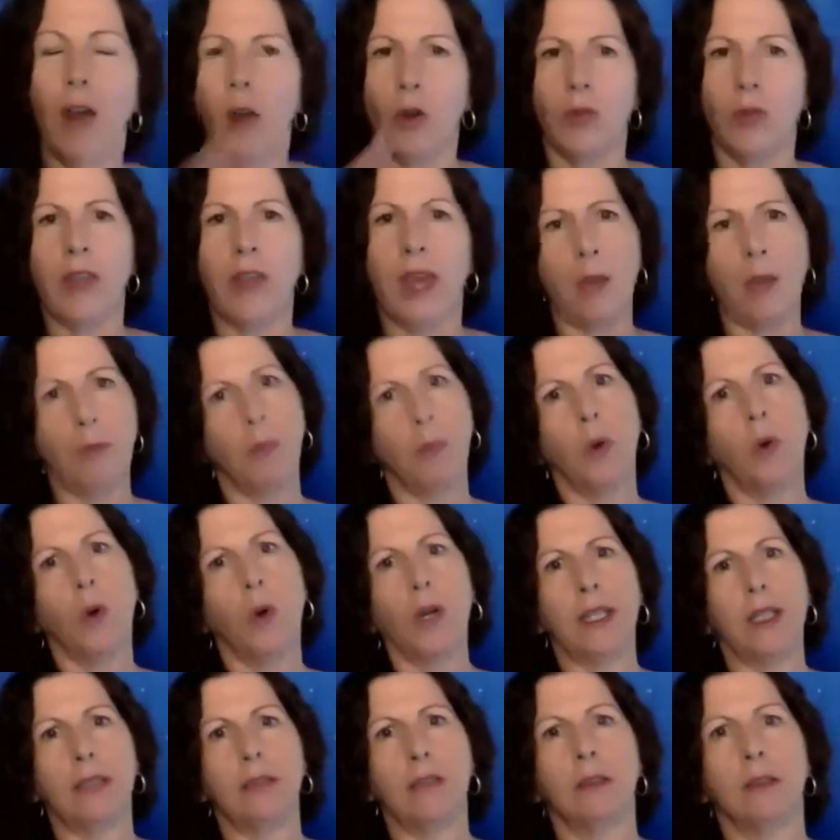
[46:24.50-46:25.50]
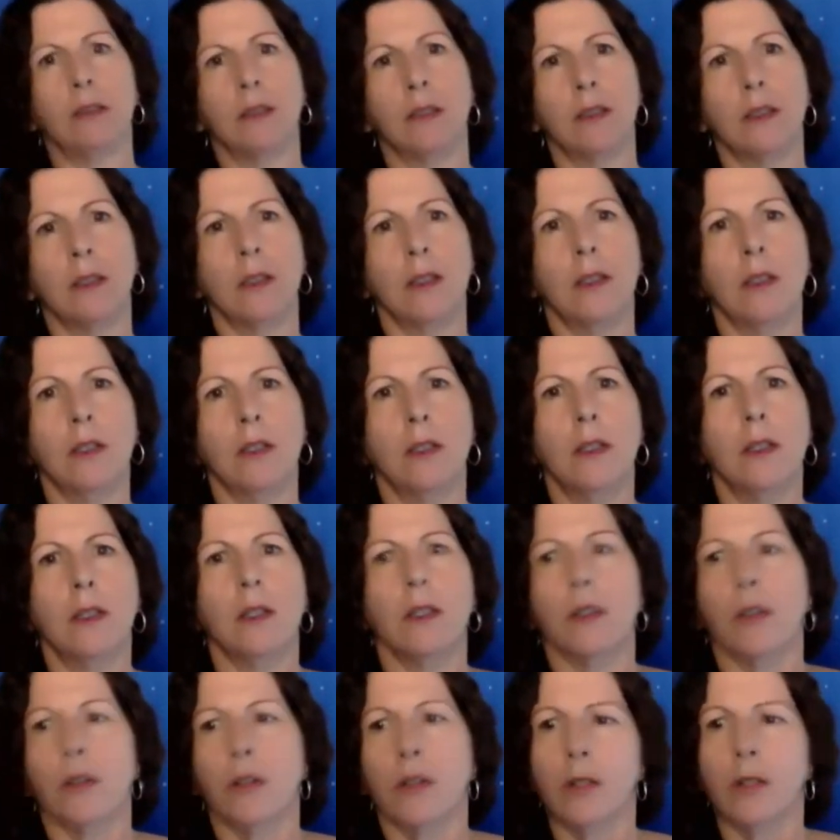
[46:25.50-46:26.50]
on that point,
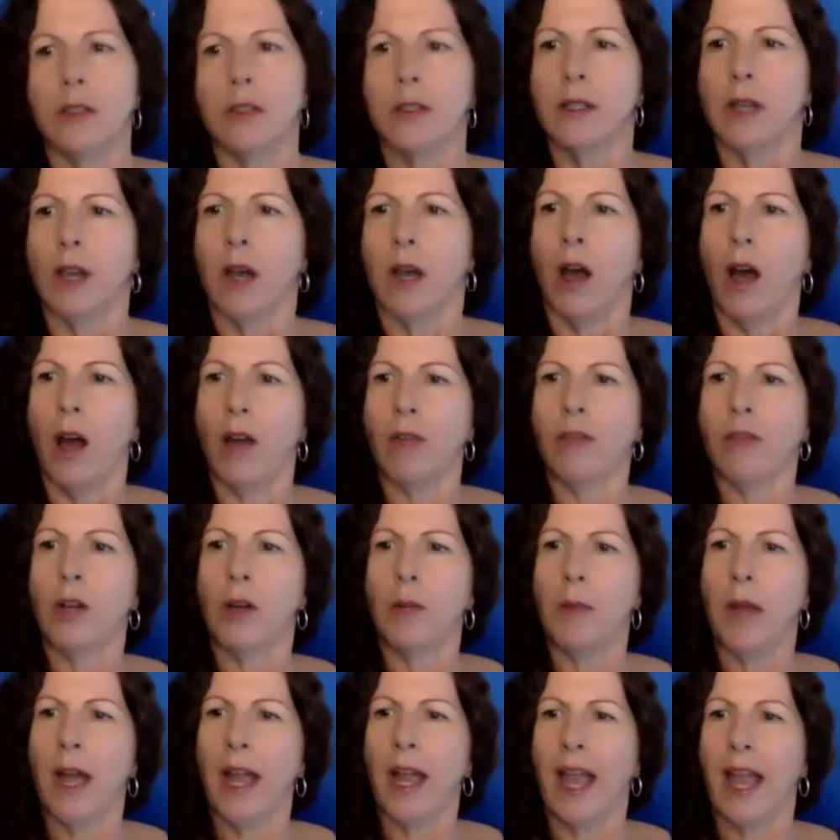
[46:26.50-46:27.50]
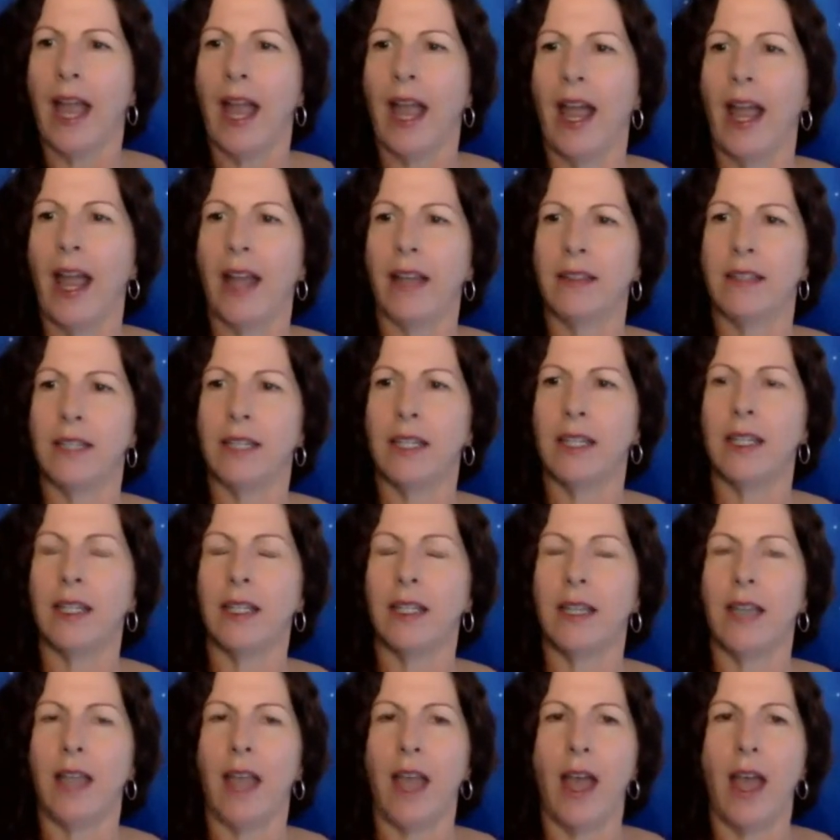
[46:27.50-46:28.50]
because I've got my hand
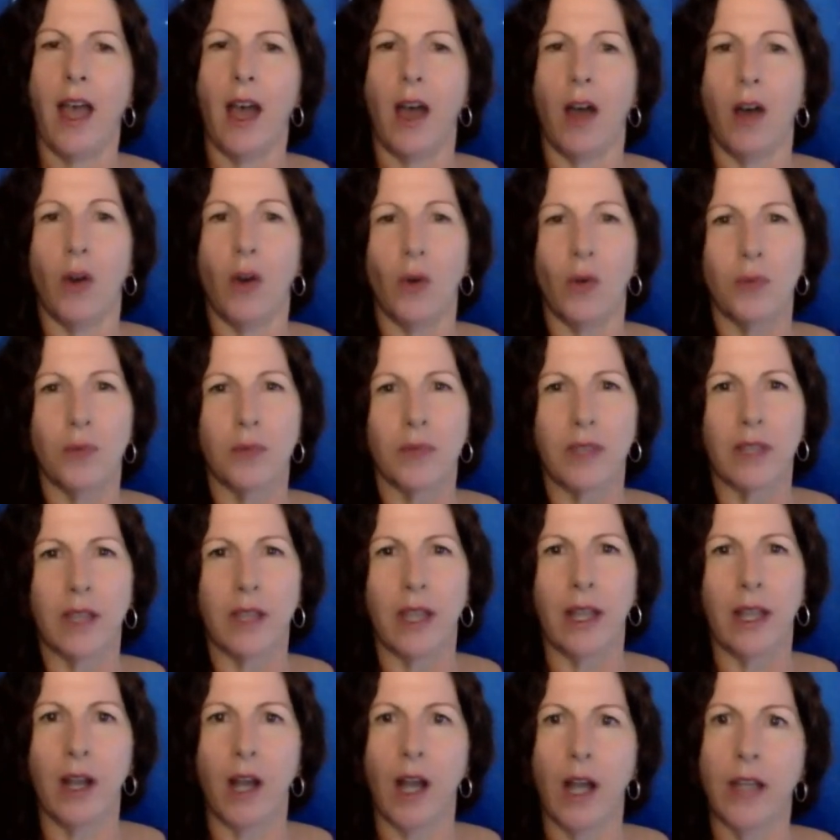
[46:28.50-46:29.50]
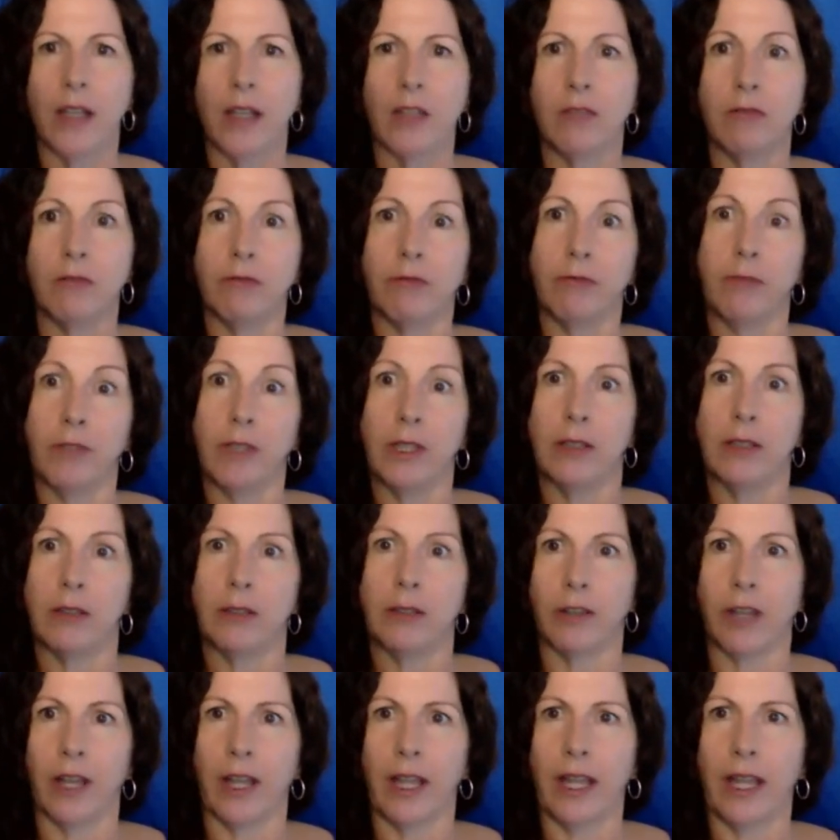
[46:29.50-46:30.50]
here now and I can
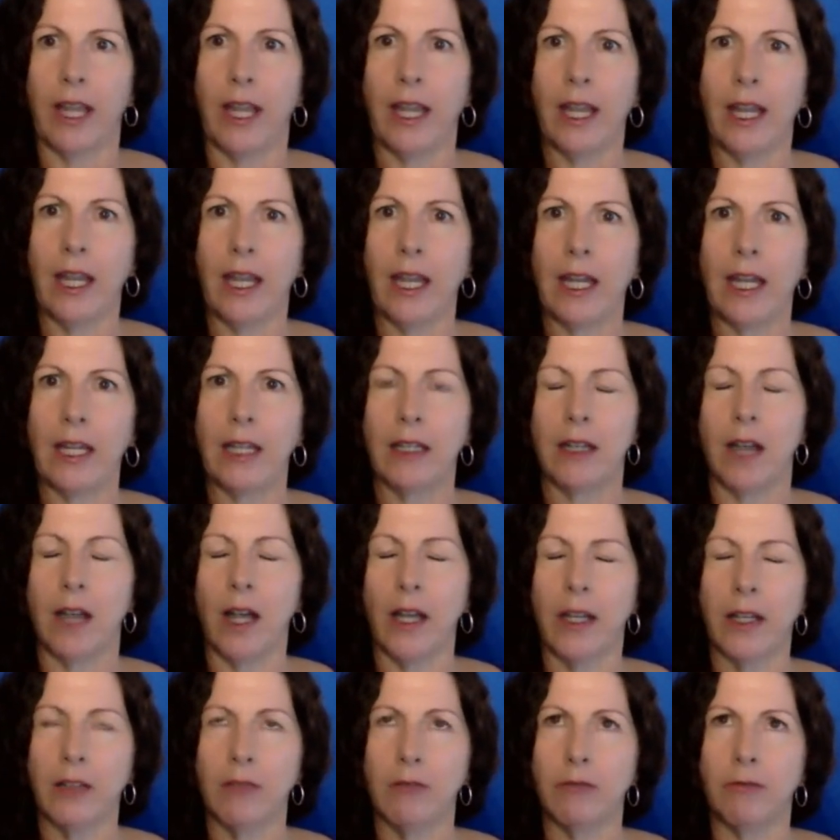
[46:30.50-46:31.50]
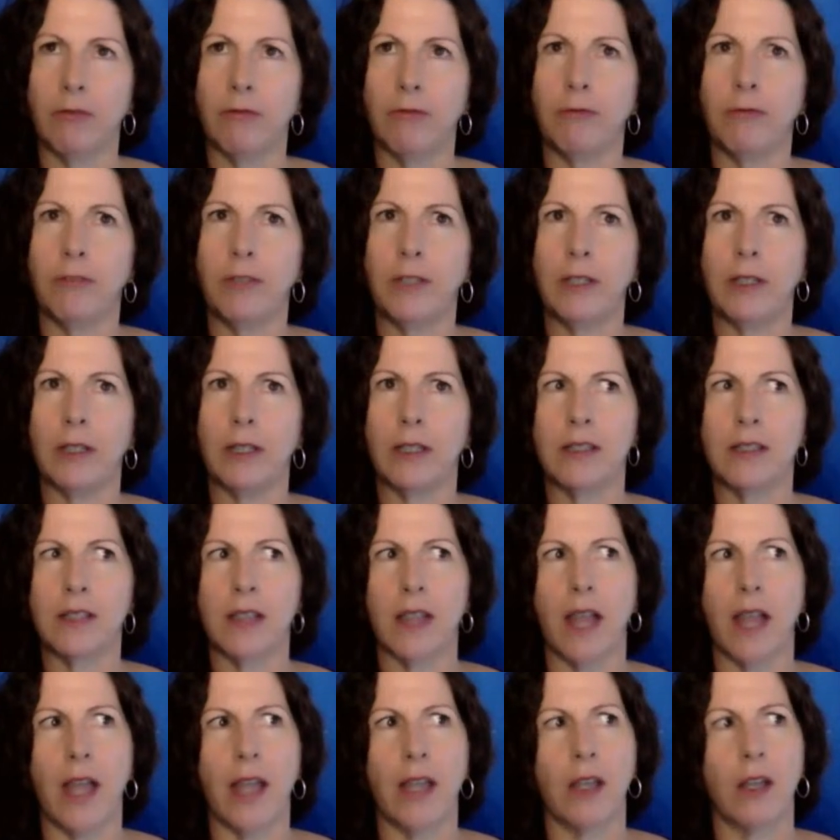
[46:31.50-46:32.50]
feel the heat. I can feel it's
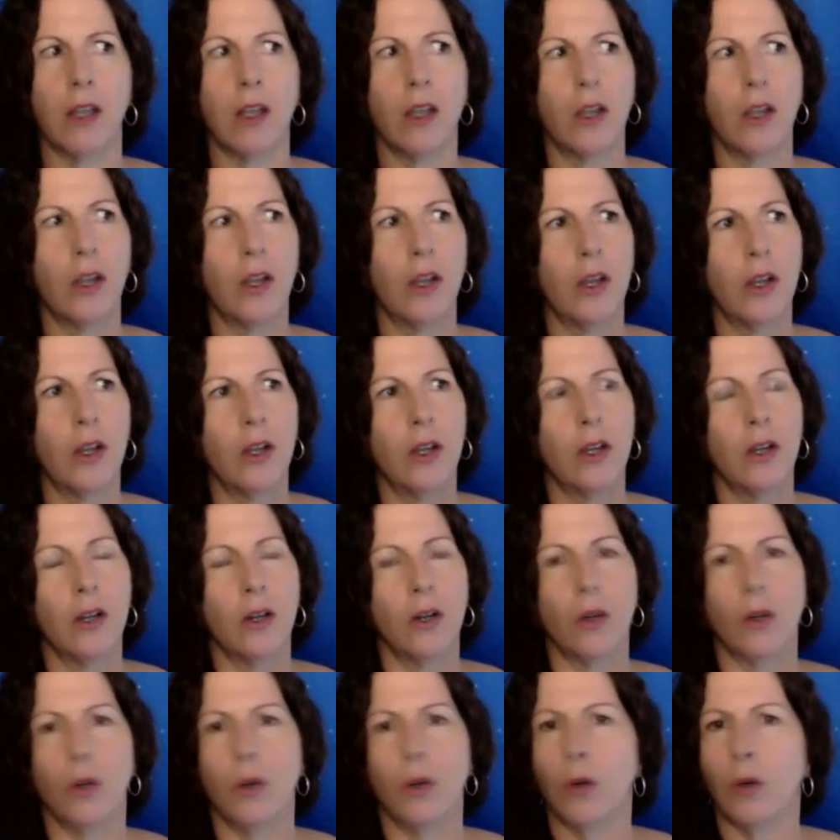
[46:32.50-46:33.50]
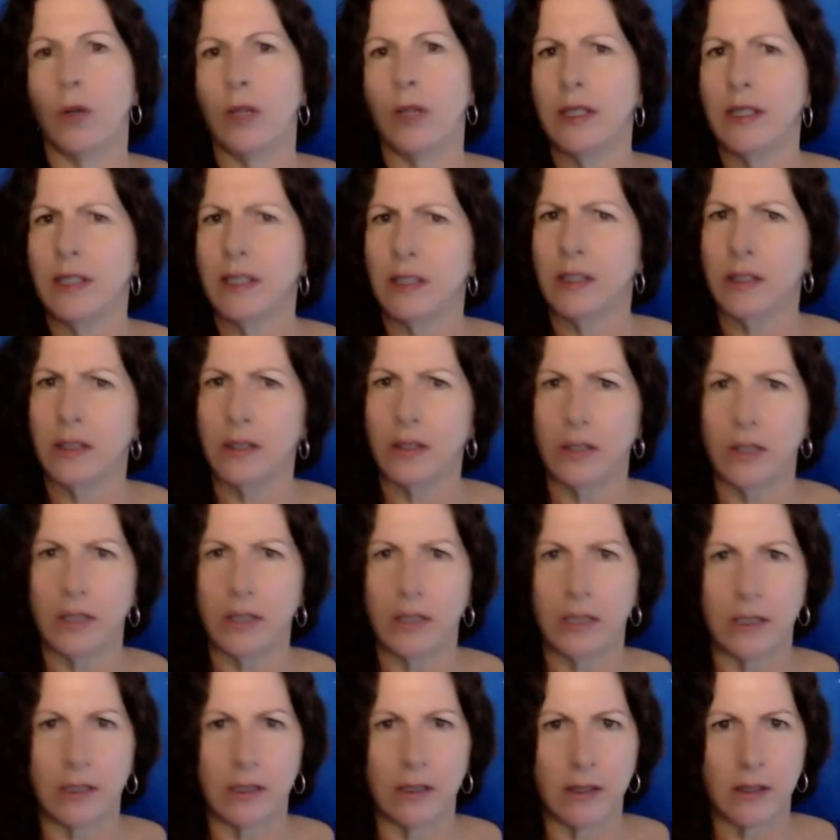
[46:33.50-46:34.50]
like, oh,
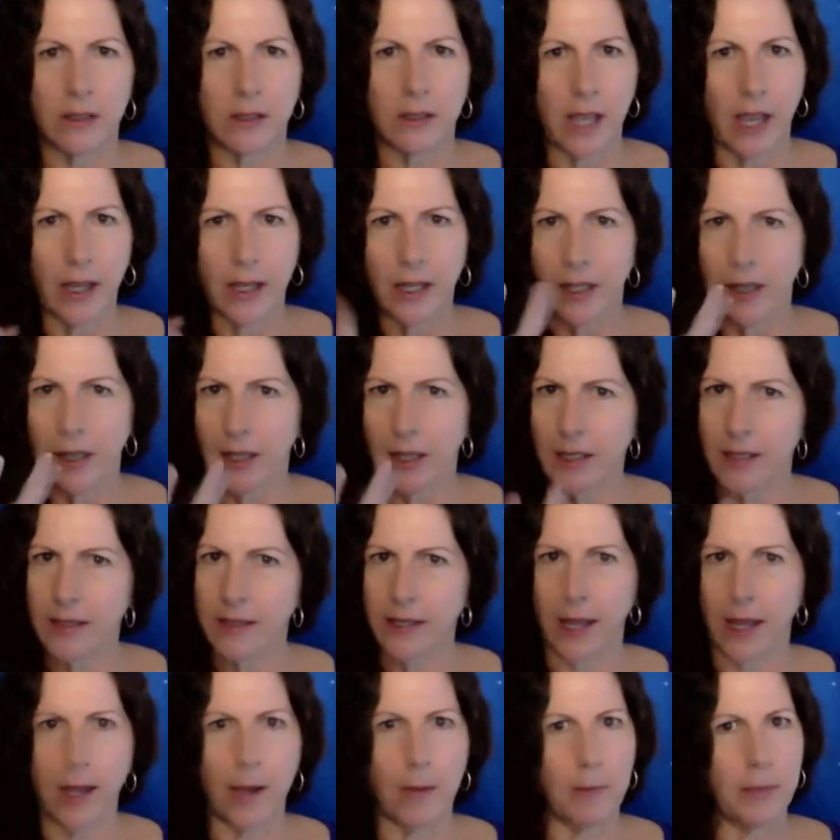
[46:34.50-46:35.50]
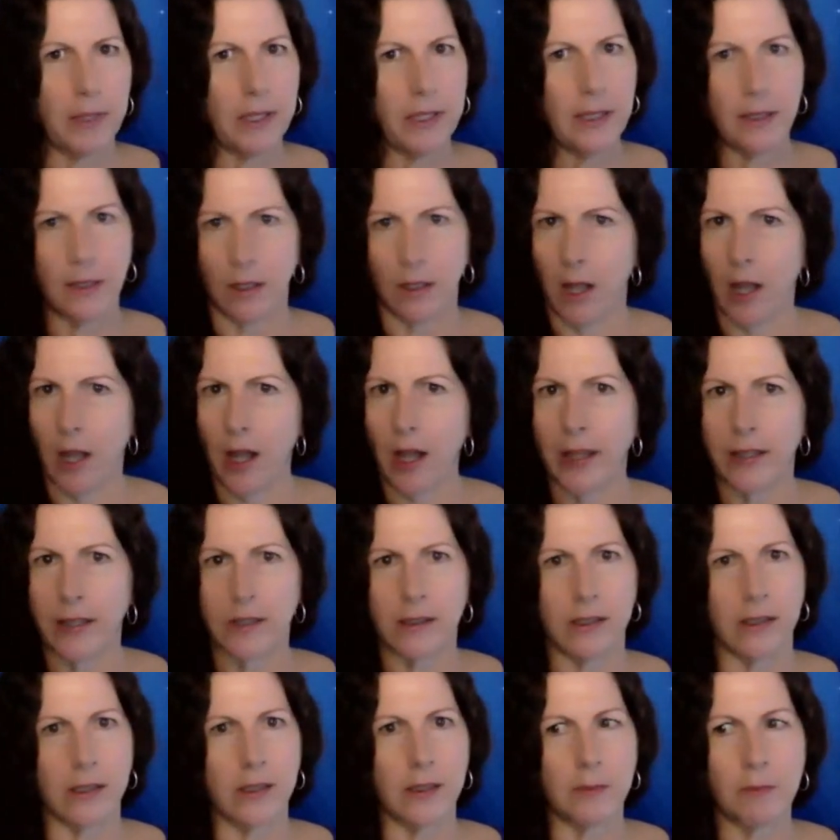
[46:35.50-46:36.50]
it's sucking this up. It
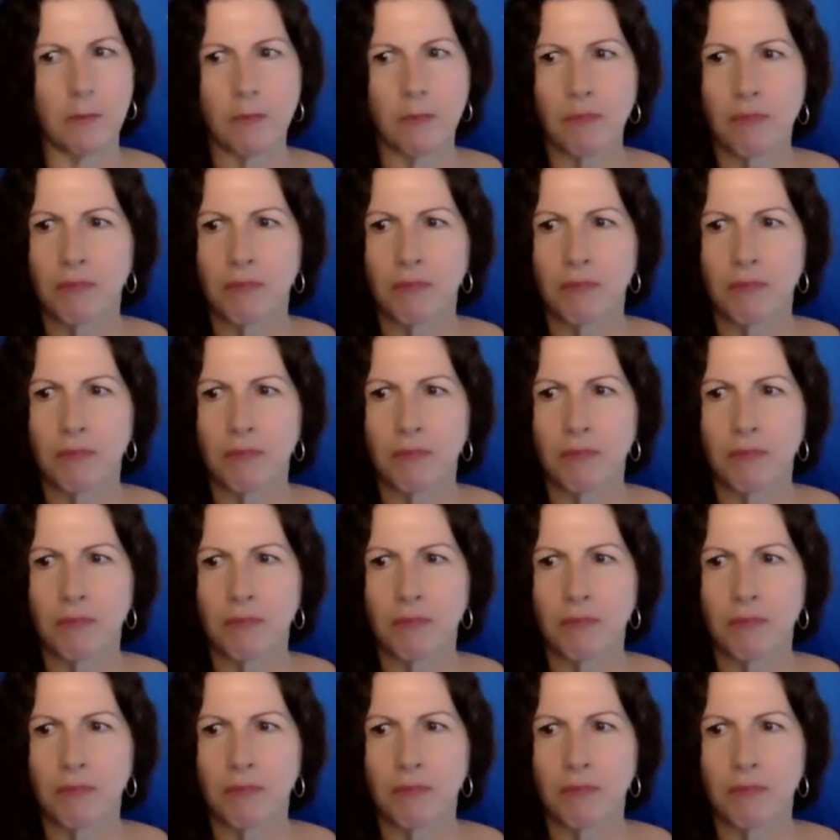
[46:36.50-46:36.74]
likes it.